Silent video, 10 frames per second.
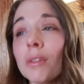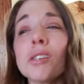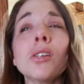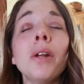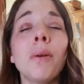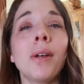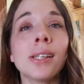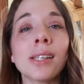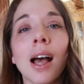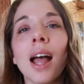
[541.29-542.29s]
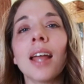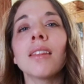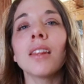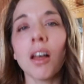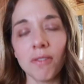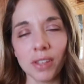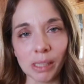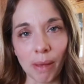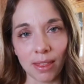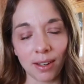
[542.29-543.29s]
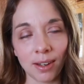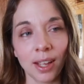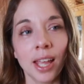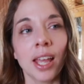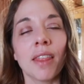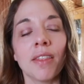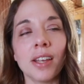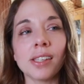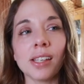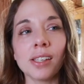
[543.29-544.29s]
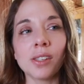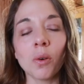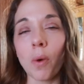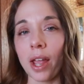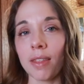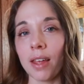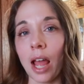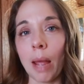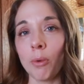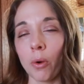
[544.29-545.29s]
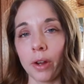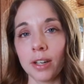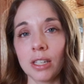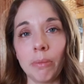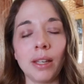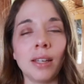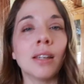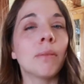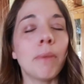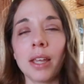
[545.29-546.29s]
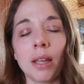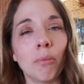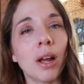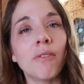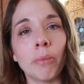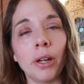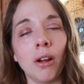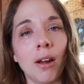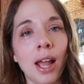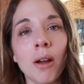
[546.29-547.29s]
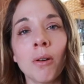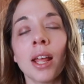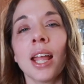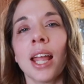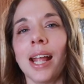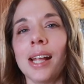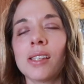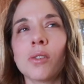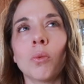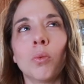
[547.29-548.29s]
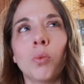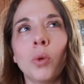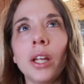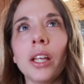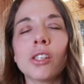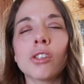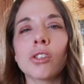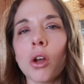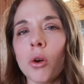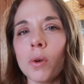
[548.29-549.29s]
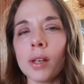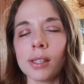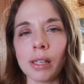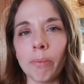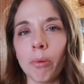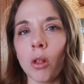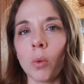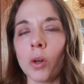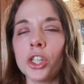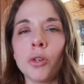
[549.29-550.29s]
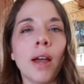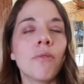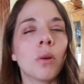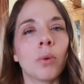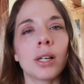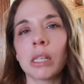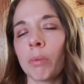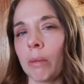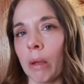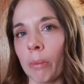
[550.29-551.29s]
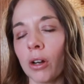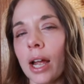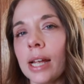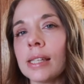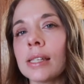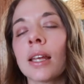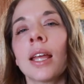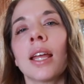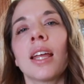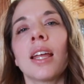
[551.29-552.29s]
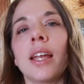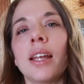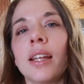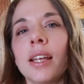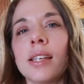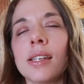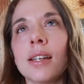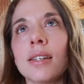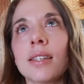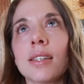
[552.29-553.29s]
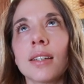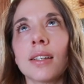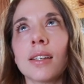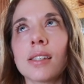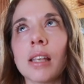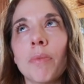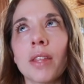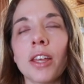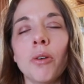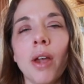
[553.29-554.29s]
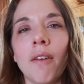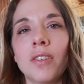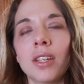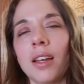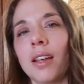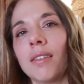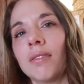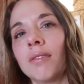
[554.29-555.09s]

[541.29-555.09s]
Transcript: So anyways, I love this method. This is the way that I'm going to be making bread from here on out. It's really so simple and once you have the recipe memorized, it isn't something that you have to